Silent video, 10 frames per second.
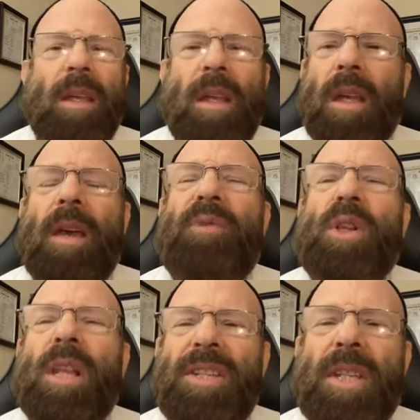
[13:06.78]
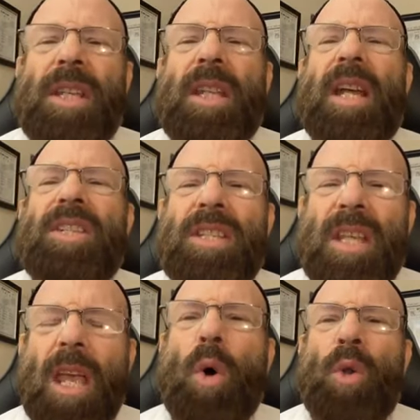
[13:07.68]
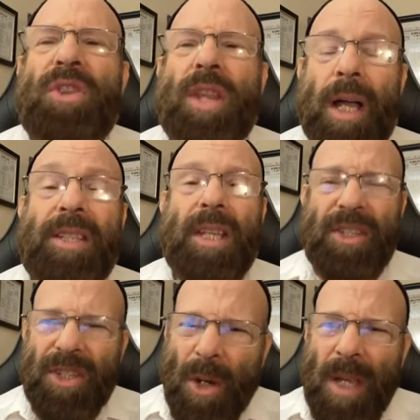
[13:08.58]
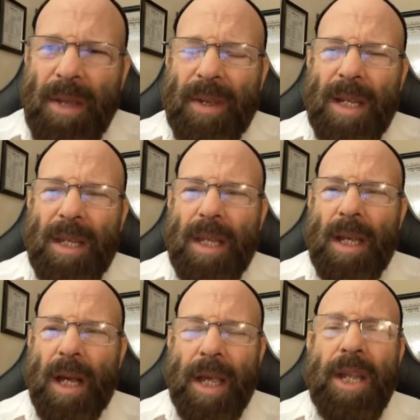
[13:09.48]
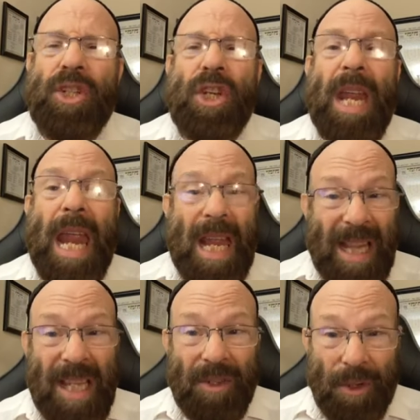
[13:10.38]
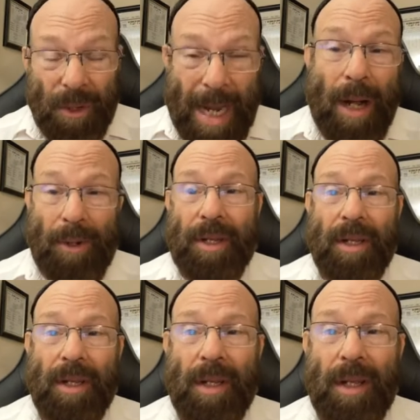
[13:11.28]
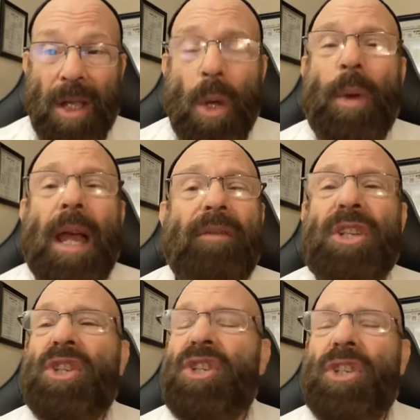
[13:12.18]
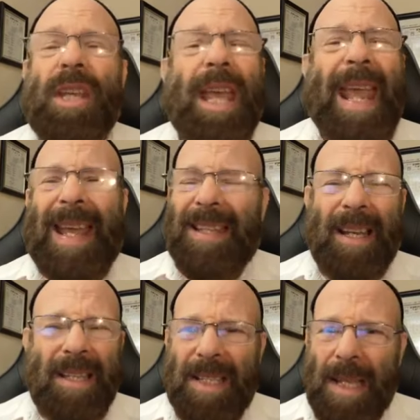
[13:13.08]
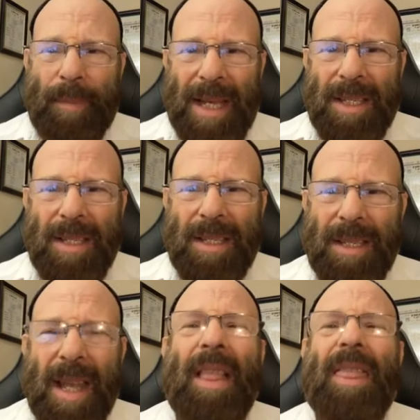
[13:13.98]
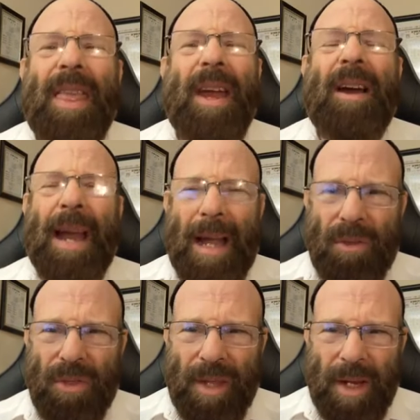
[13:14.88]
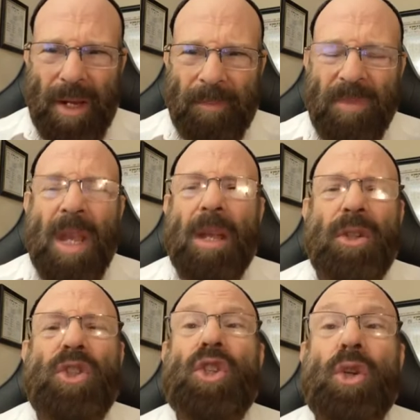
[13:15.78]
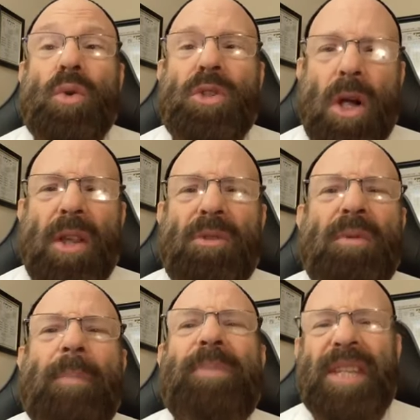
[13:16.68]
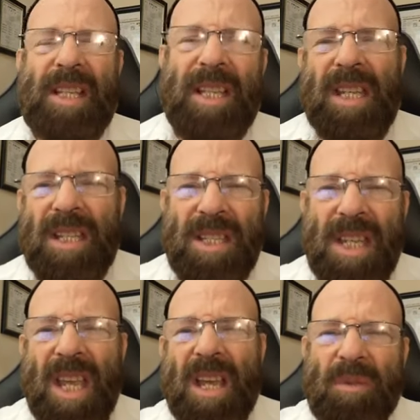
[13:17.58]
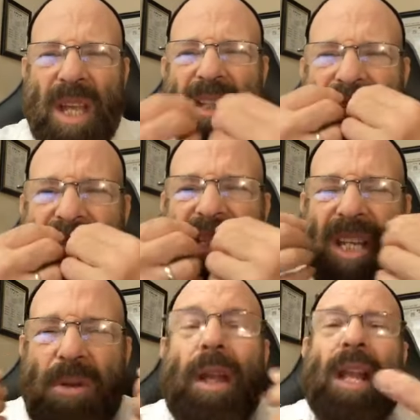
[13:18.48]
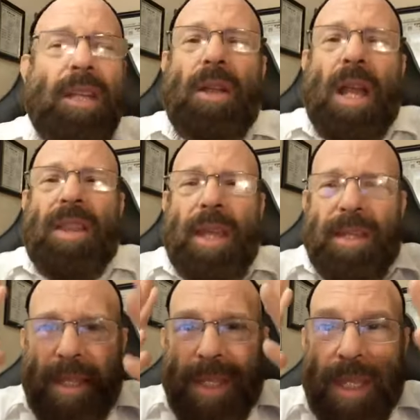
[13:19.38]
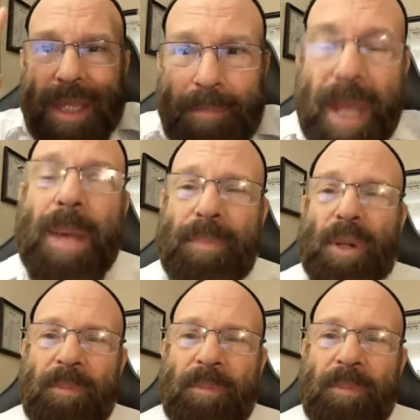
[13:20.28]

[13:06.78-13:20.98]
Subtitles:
If you listen to that same old nonsense, you know, even in the ancient alien crowd, we have these anti-Semites. They're out there. Jews are the reptilians. Yeah, we got the secret. You know, they're people.